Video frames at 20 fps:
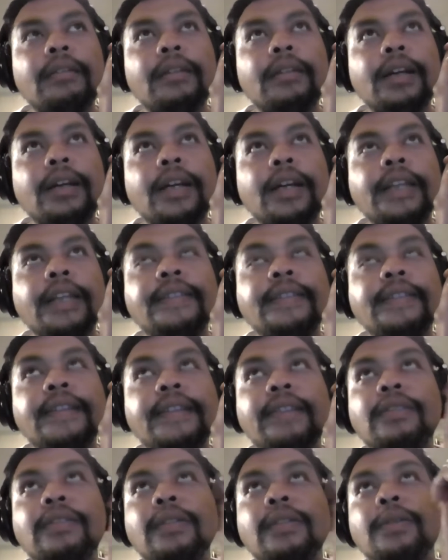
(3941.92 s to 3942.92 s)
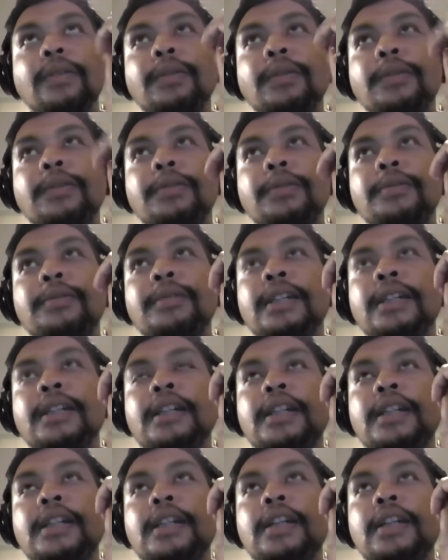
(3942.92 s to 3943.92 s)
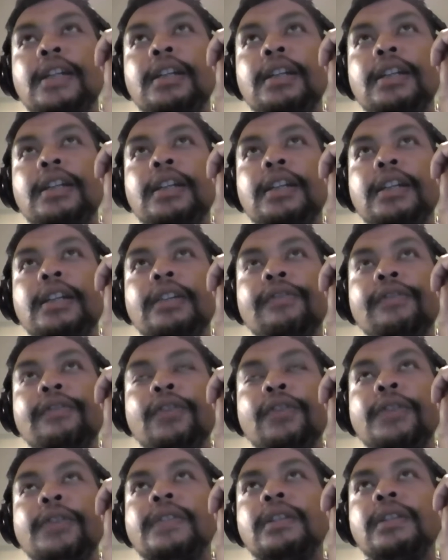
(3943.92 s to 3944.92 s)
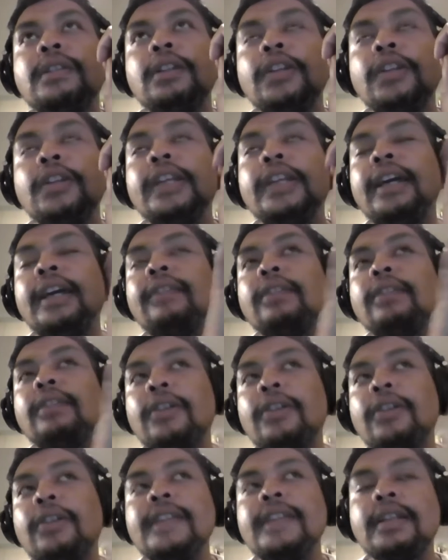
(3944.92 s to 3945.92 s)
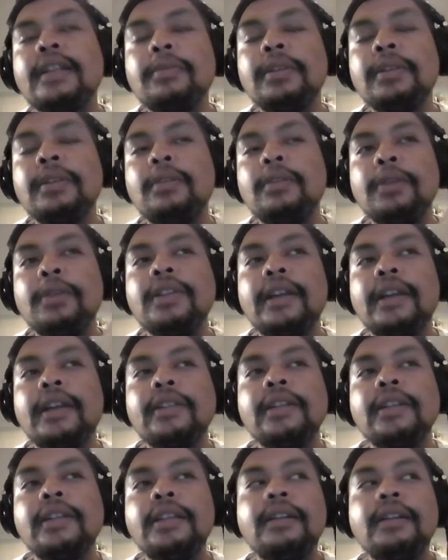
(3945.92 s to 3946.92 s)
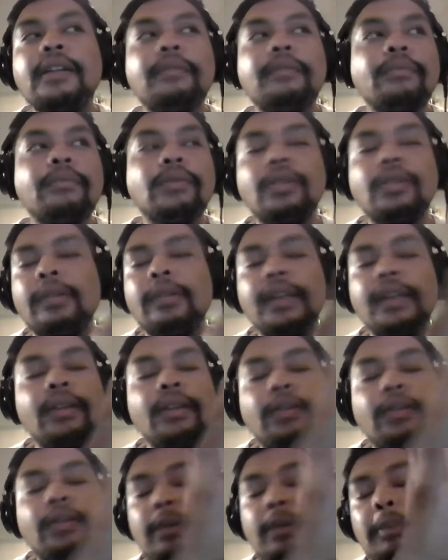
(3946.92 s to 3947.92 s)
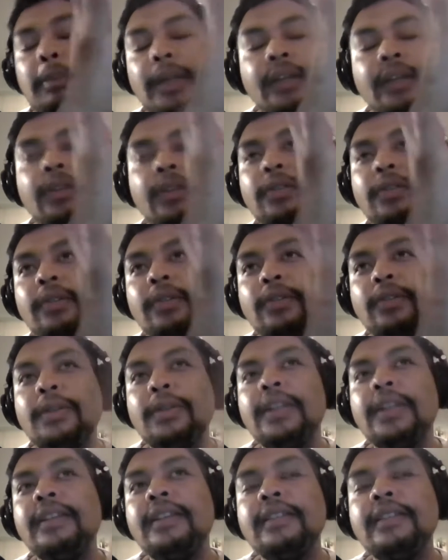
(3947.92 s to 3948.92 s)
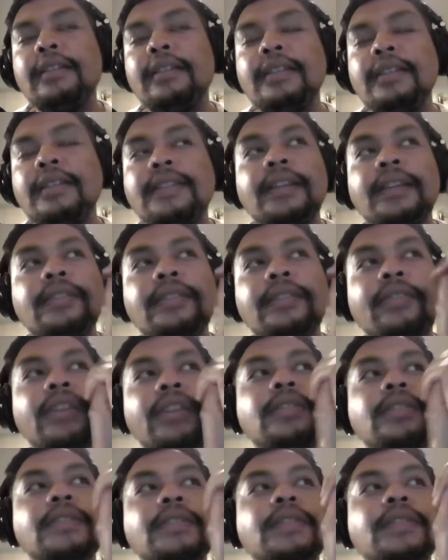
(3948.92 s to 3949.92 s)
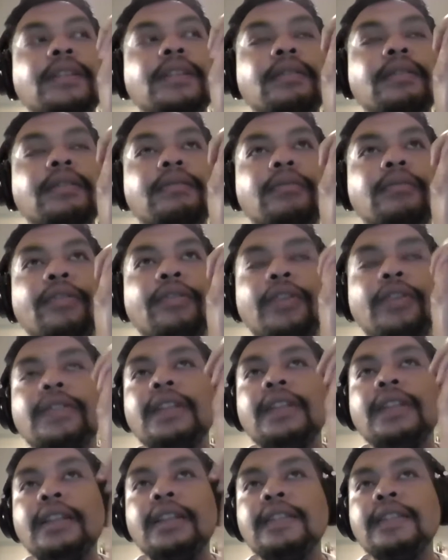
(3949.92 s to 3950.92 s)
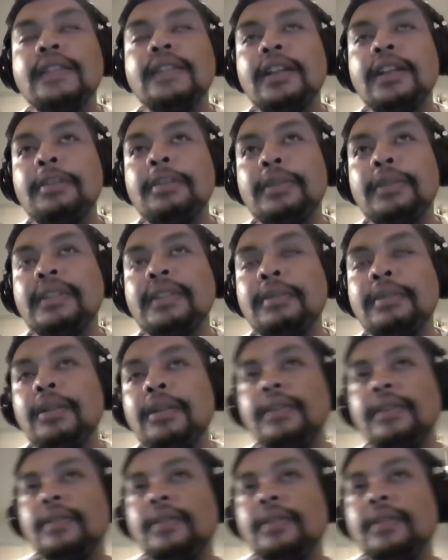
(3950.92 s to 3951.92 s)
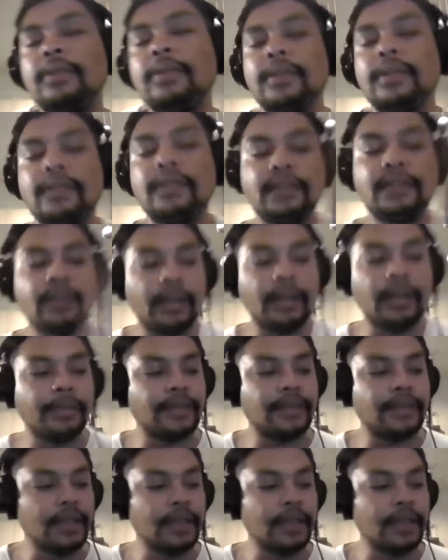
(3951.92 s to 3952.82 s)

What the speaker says: I tend to first look at the context within which actually I'm doing, or I'm planning on doing design interventions. And the first thing is a little bit similar to what you described,